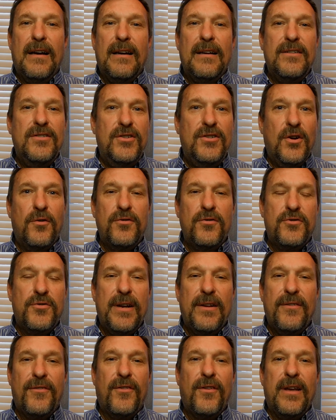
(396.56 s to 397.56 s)
don't
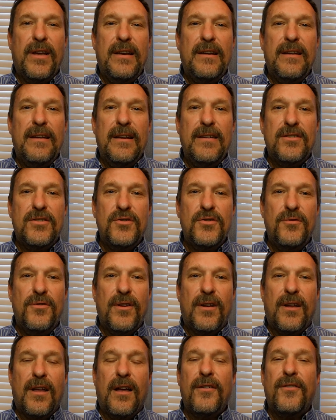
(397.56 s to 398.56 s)
translate into
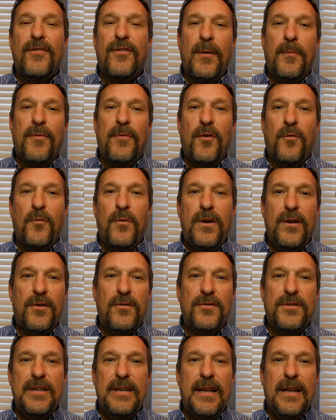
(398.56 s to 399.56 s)
the concept that we know
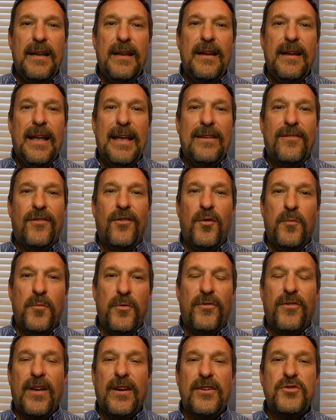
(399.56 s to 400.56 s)
today as
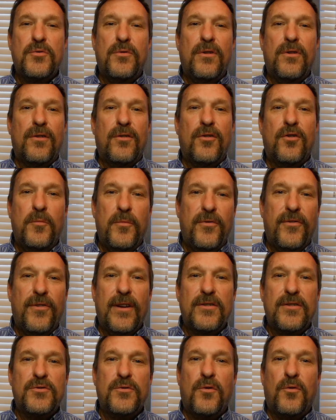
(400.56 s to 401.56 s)
homosexual or
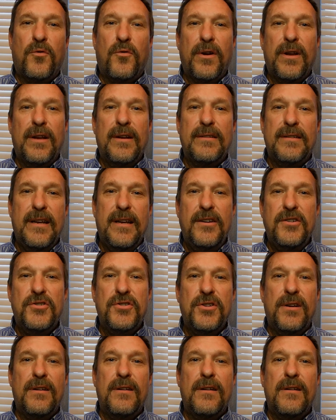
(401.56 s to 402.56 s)
homosexual orientation.